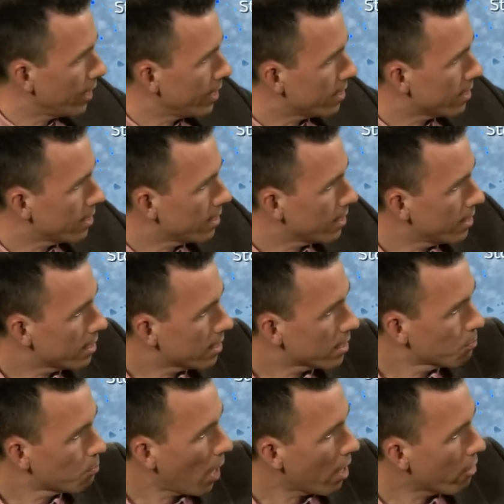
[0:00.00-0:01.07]
east is this
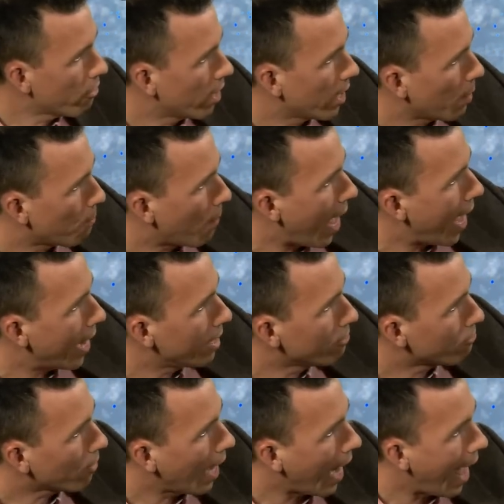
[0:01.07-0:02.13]
spiralling band
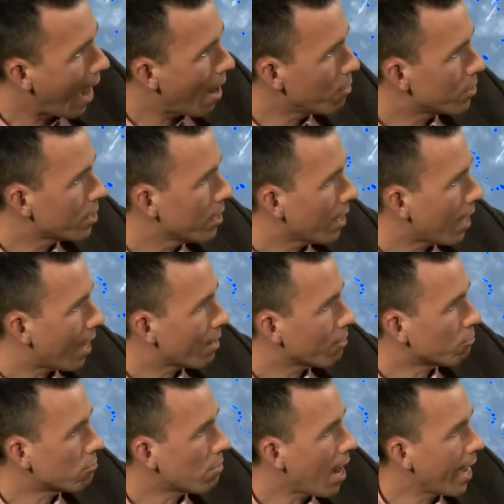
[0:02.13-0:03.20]
of cloud
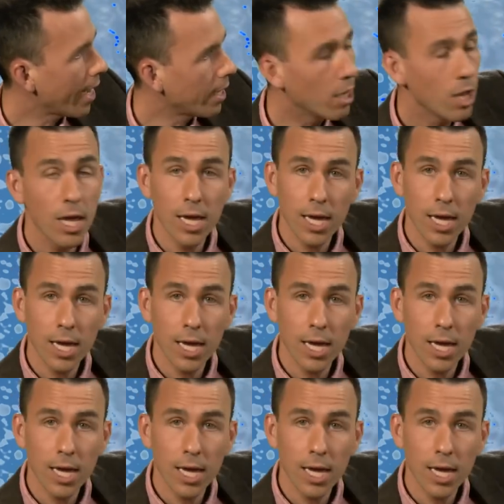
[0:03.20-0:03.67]
and rain.